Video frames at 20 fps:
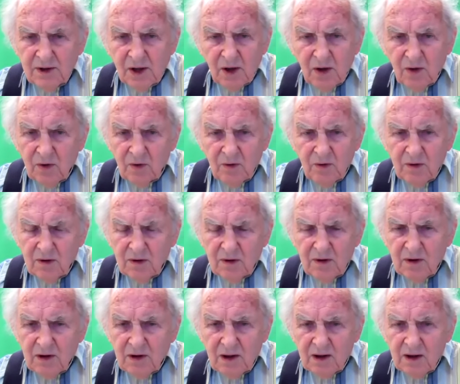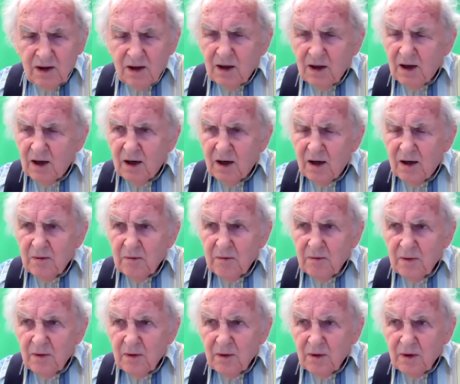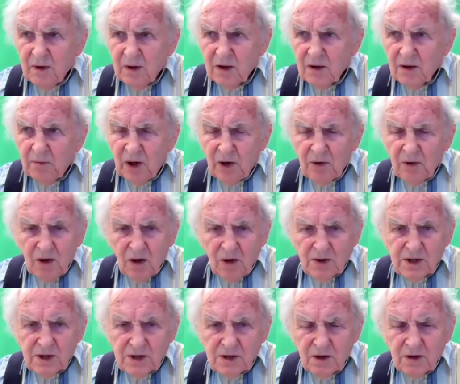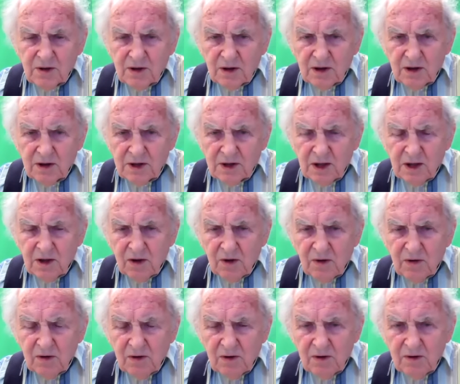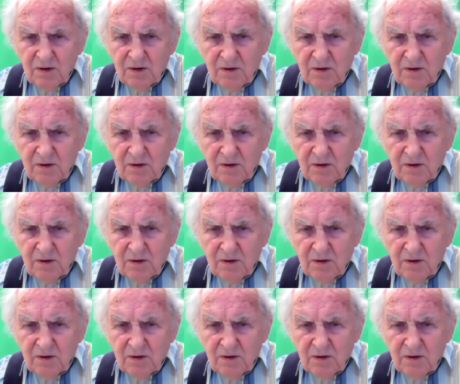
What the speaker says: So the bone loss is going to continue.